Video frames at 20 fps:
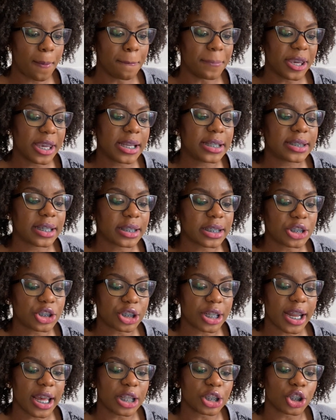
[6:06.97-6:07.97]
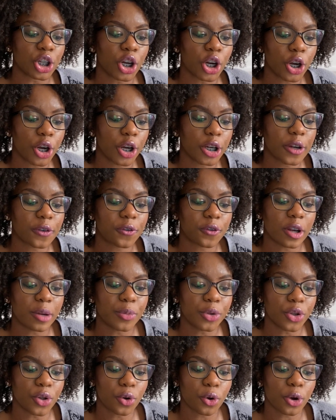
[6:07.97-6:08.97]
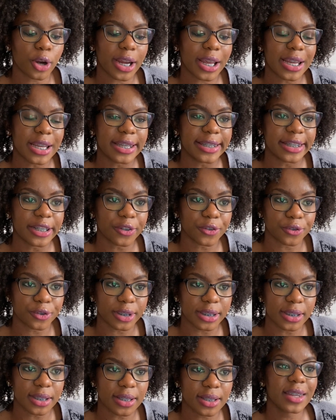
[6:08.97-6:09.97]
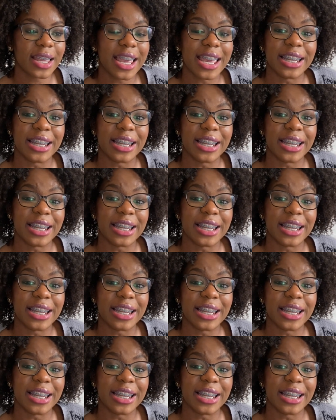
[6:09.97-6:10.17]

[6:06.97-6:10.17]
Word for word: Be diligent and turn from your indifference.